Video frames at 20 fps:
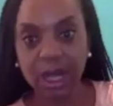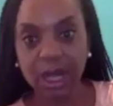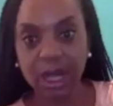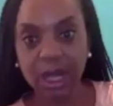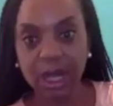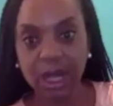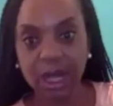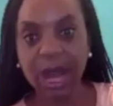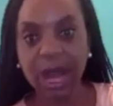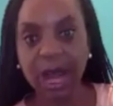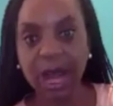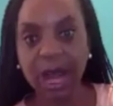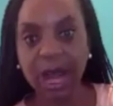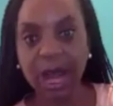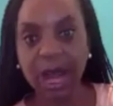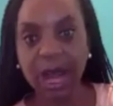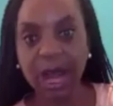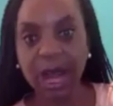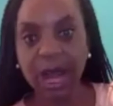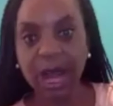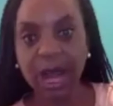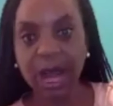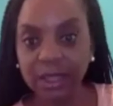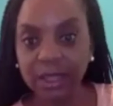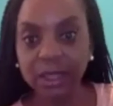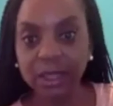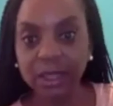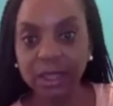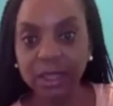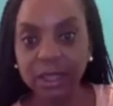I said God and
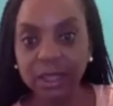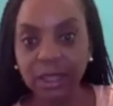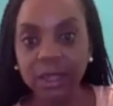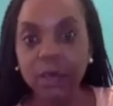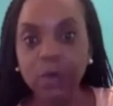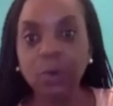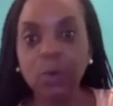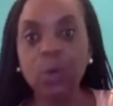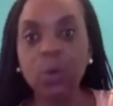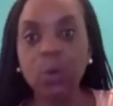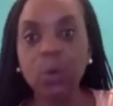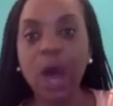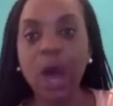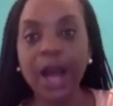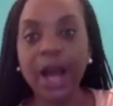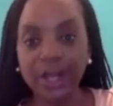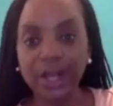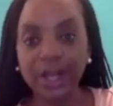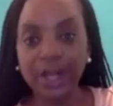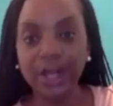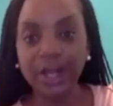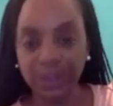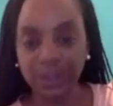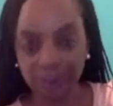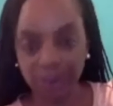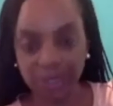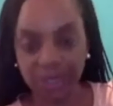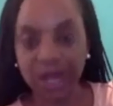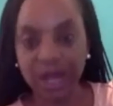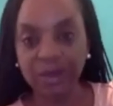I said,
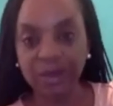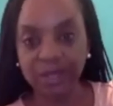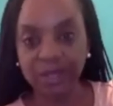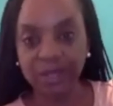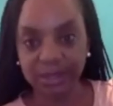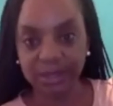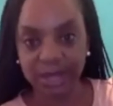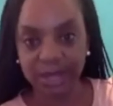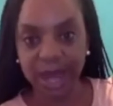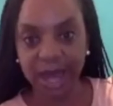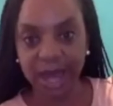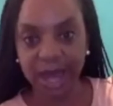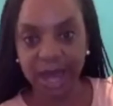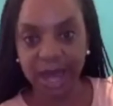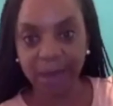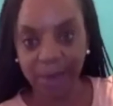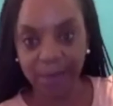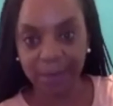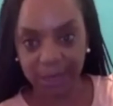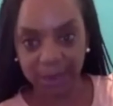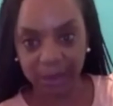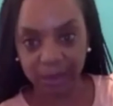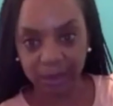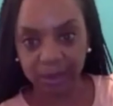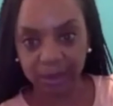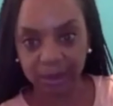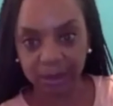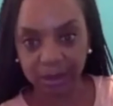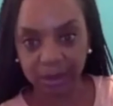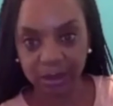Why are you allowing this to
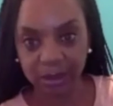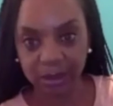happen?